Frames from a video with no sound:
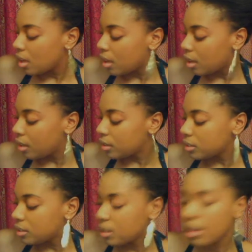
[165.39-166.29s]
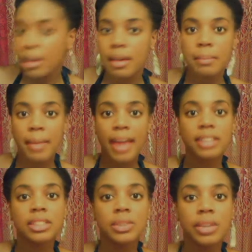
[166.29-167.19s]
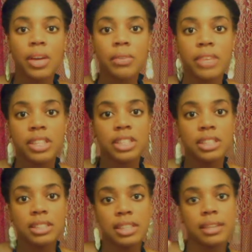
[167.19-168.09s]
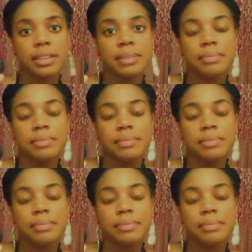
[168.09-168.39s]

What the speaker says: is MAC Studio Finish Concealer.